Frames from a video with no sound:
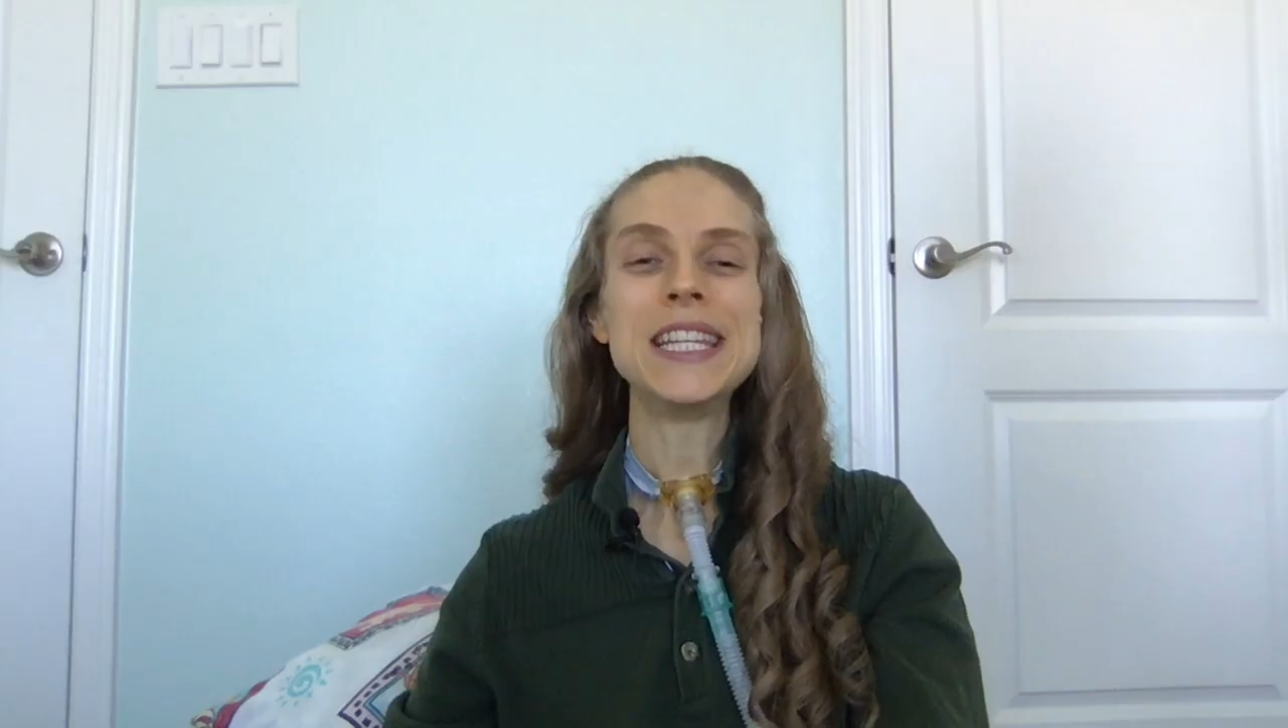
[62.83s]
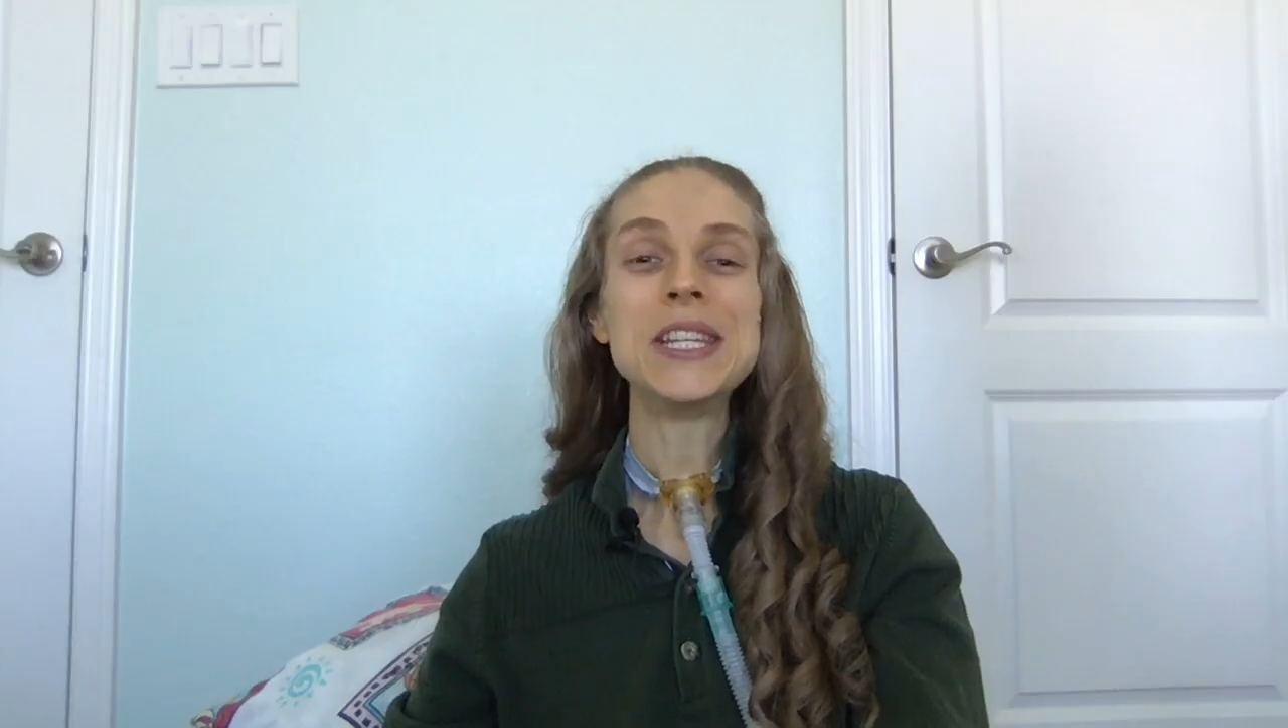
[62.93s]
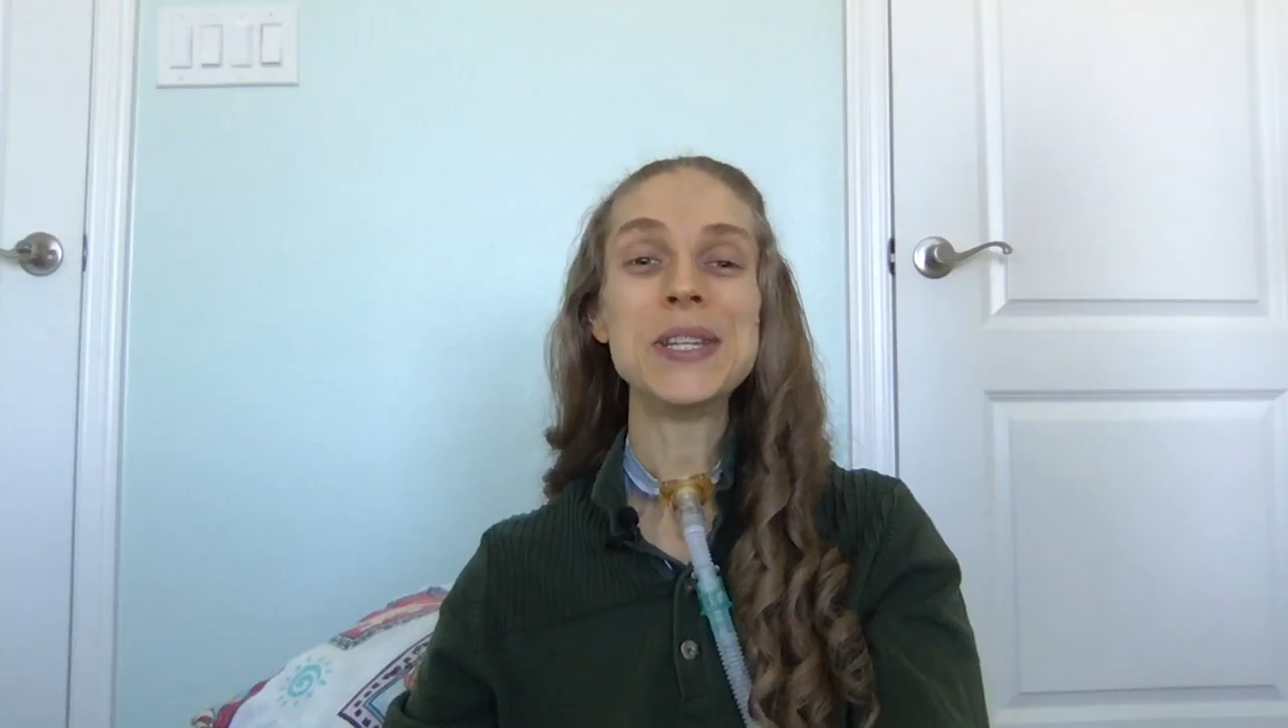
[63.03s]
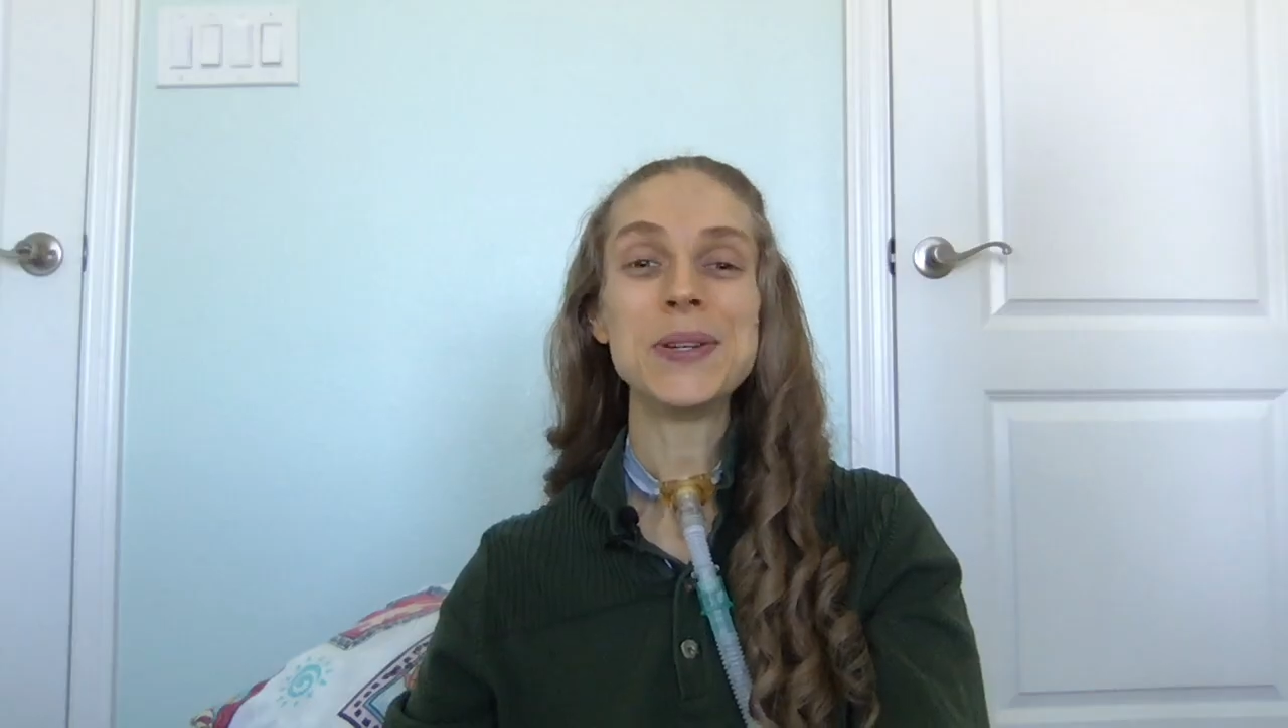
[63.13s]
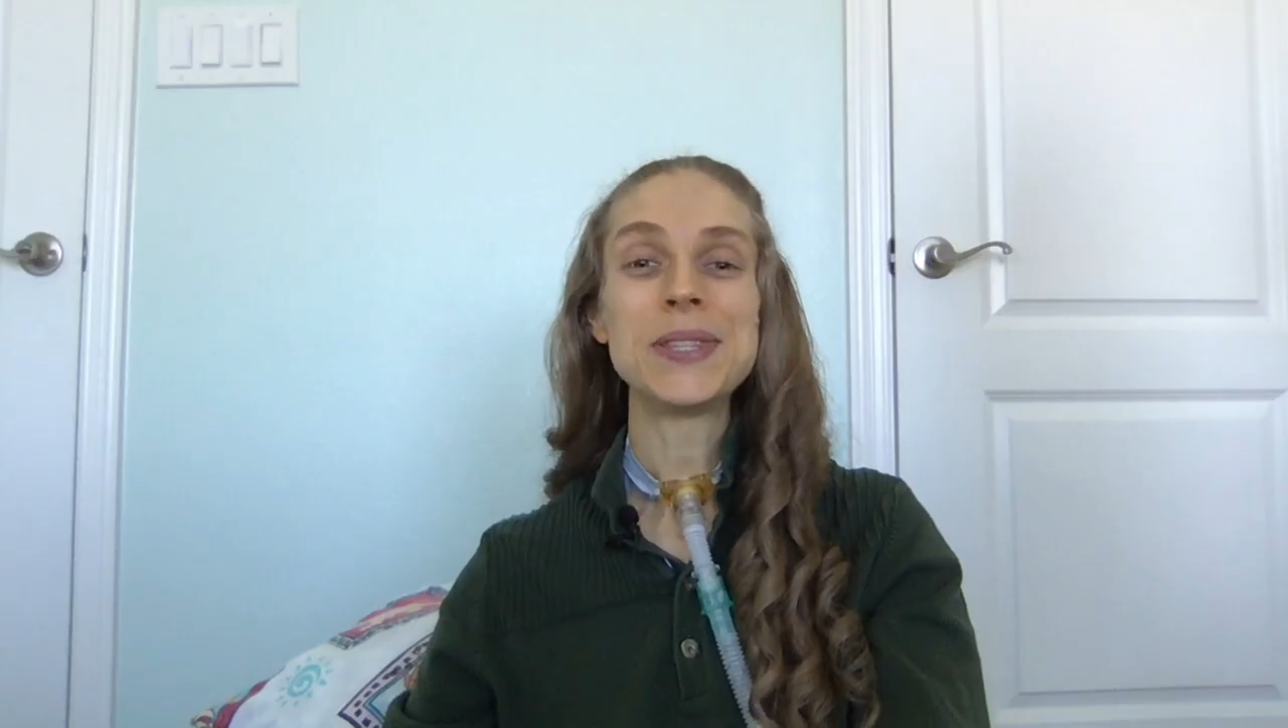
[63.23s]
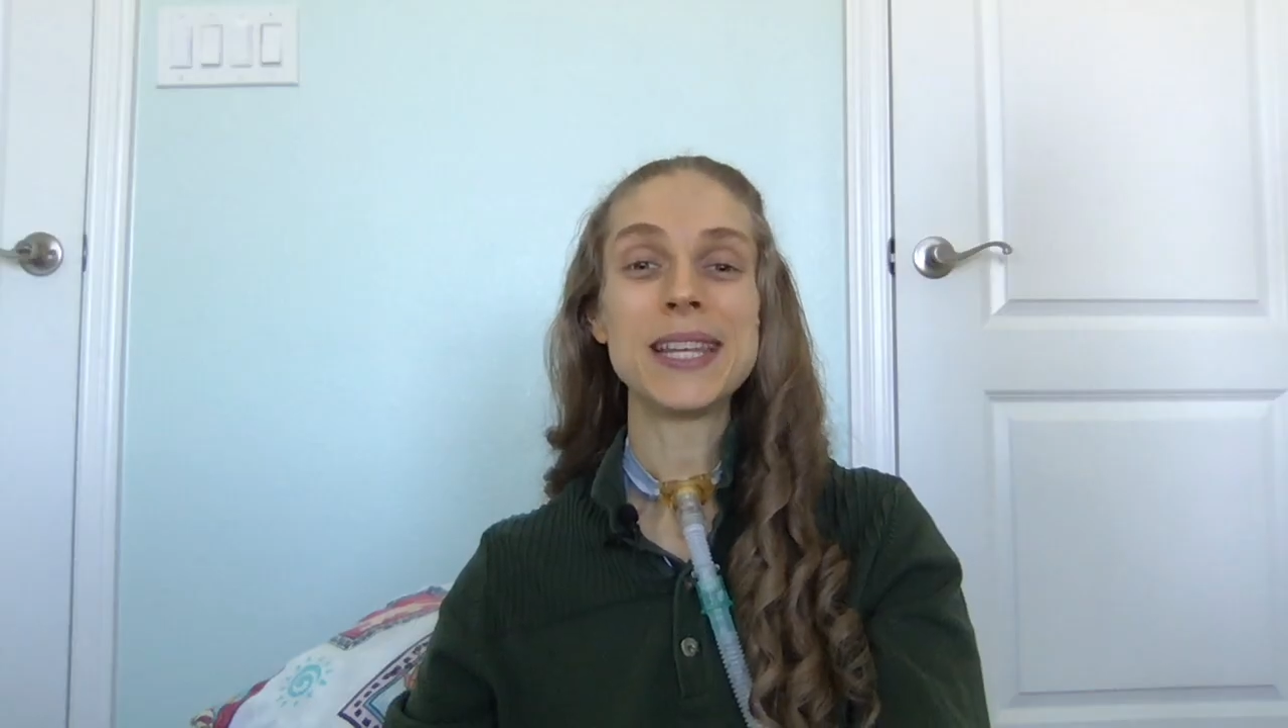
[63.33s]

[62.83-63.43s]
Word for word: to use the